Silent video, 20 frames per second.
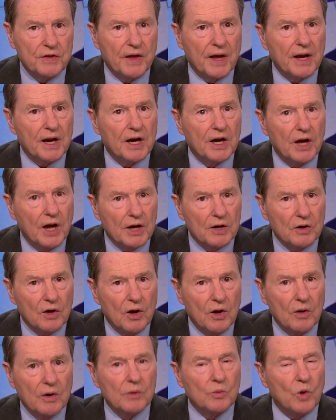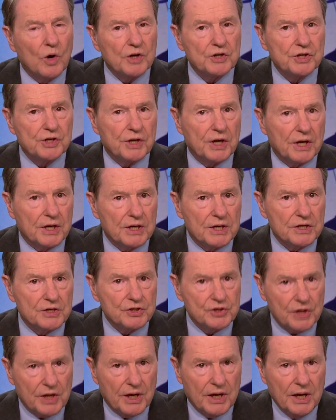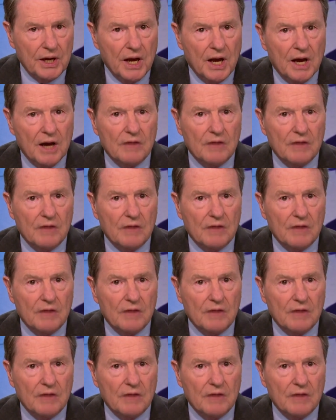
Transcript: that a gun law in Washington, D.C.